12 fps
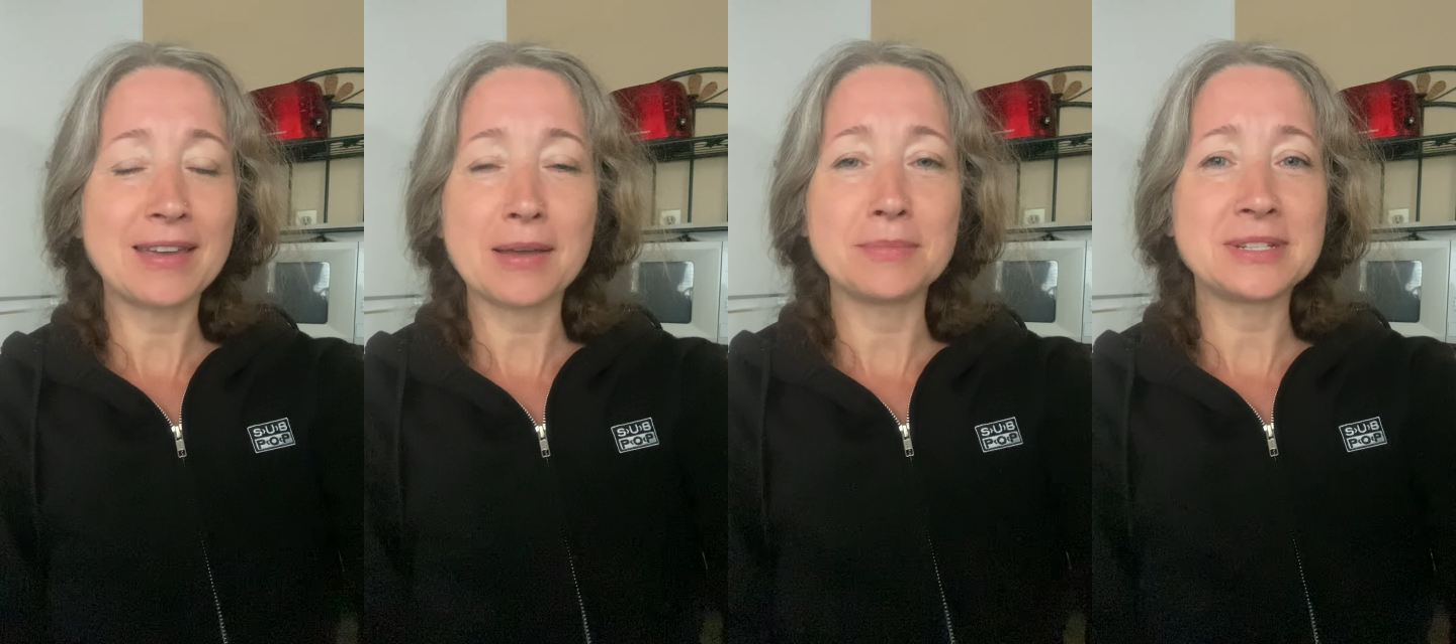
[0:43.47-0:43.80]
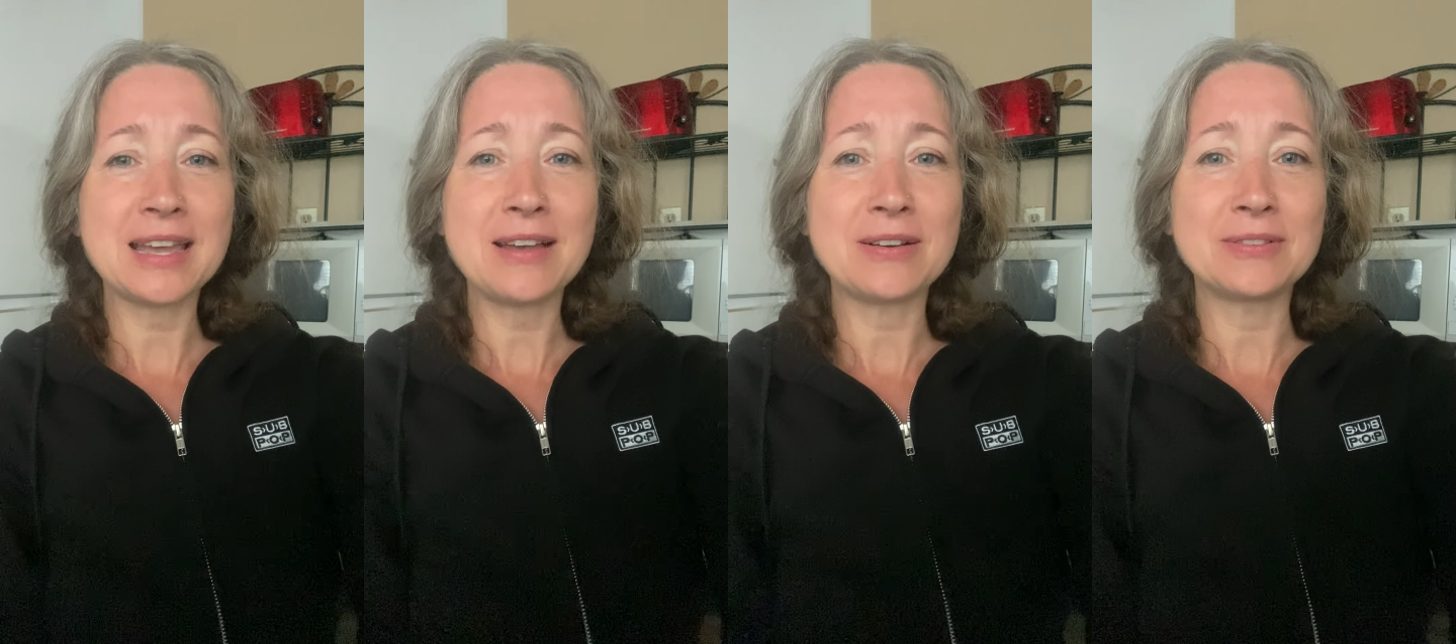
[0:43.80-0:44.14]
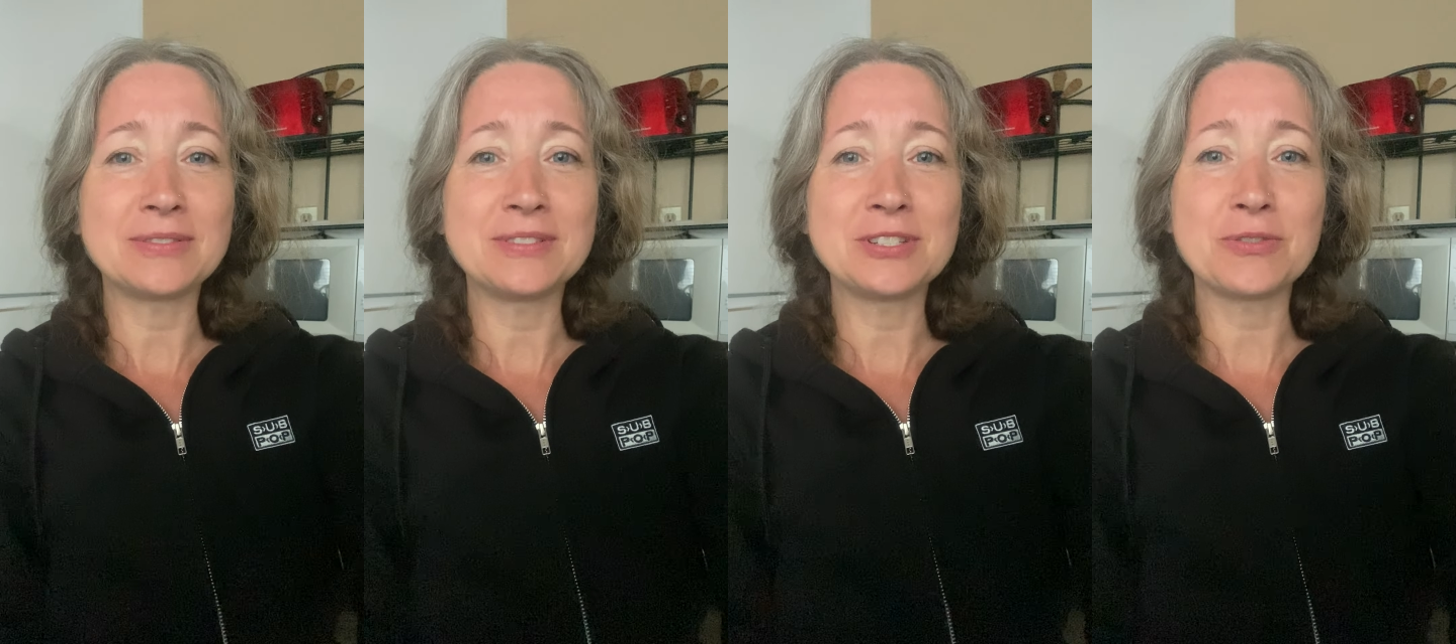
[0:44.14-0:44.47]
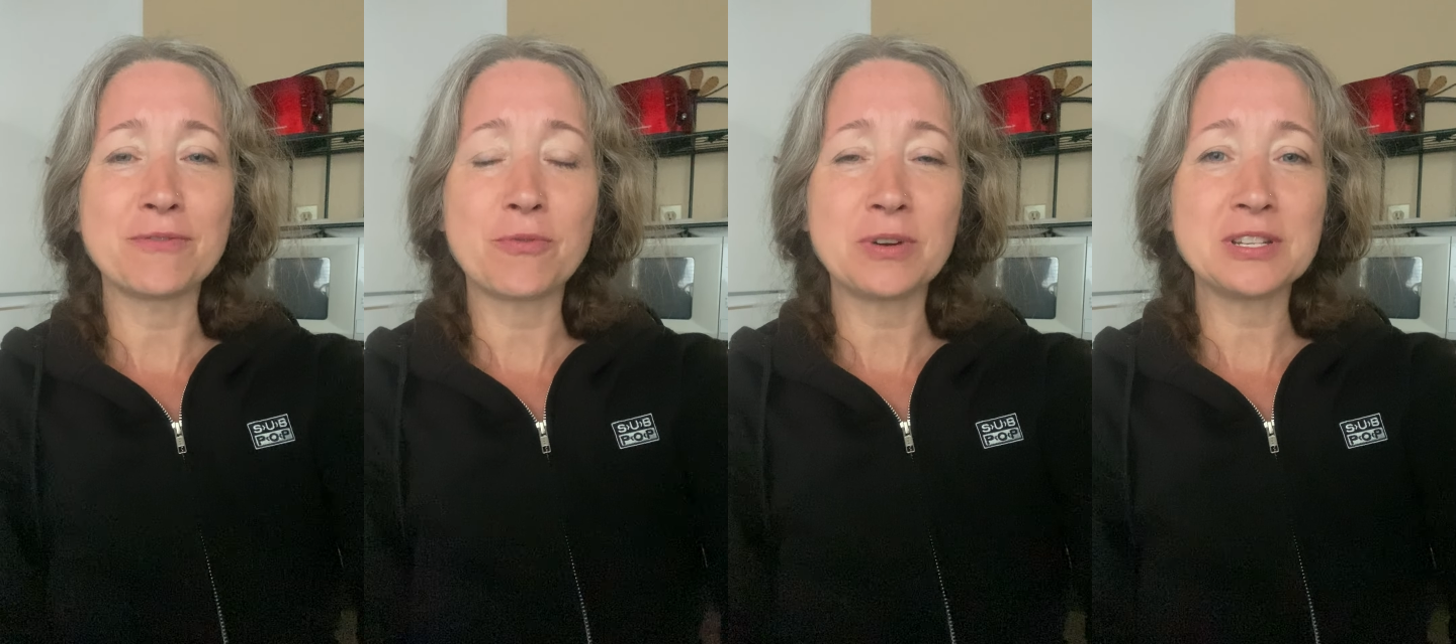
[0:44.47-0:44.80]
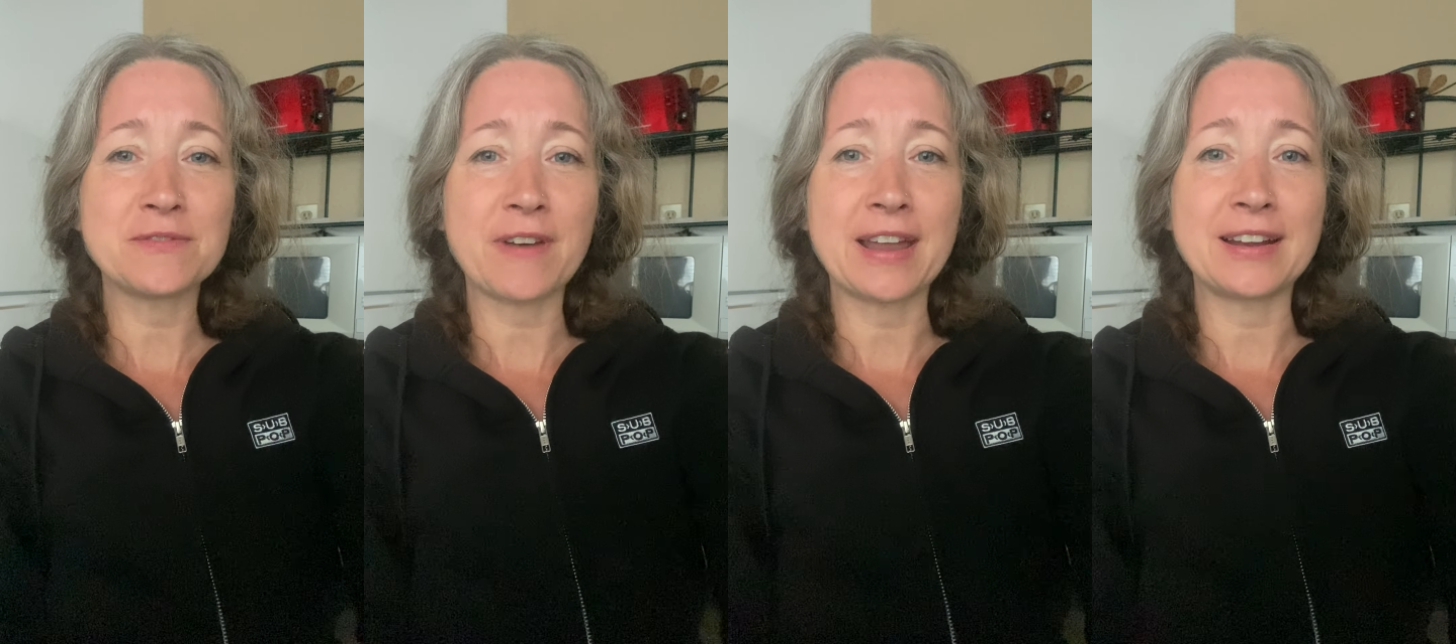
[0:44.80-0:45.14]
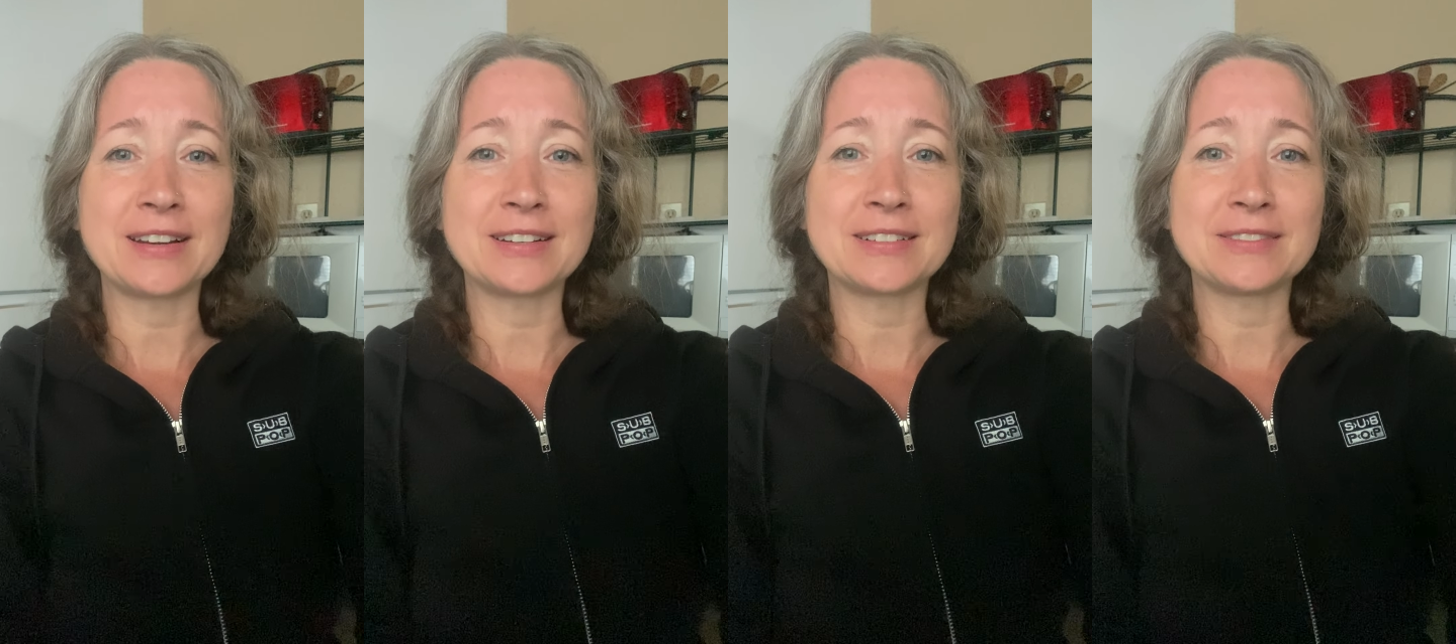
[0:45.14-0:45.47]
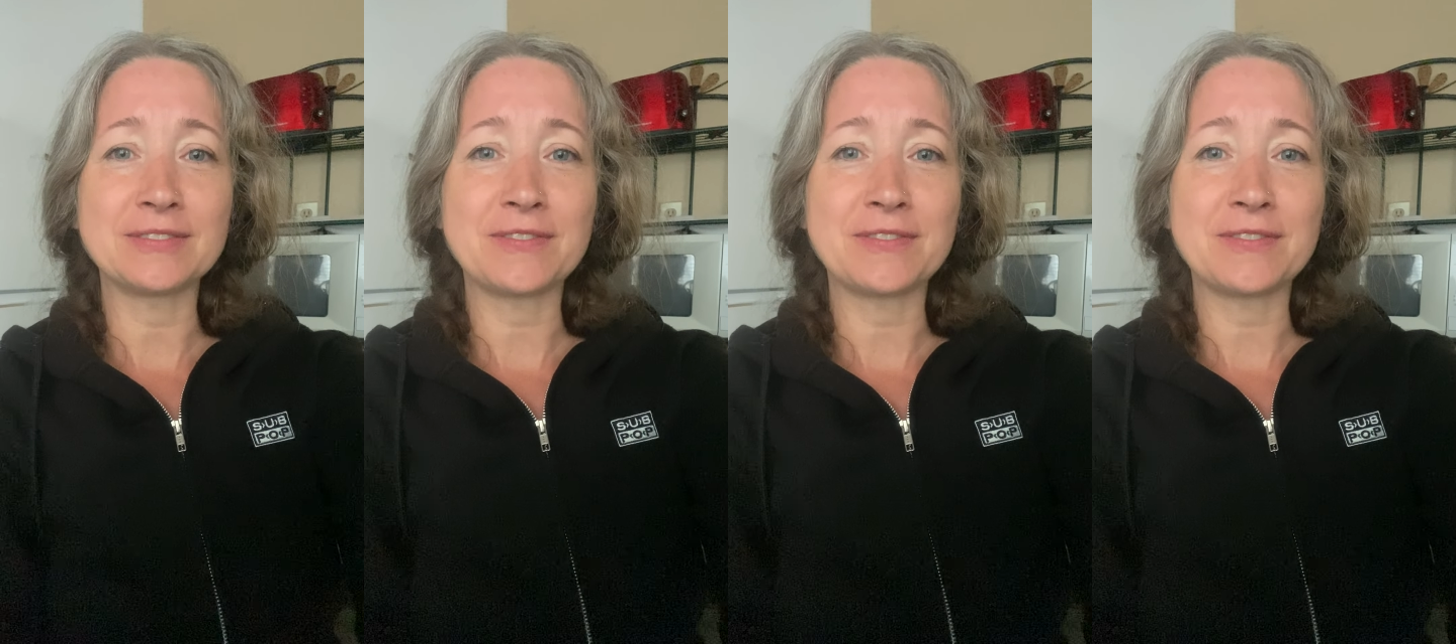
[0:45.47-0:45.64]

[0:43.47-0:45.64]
come down to a forest fire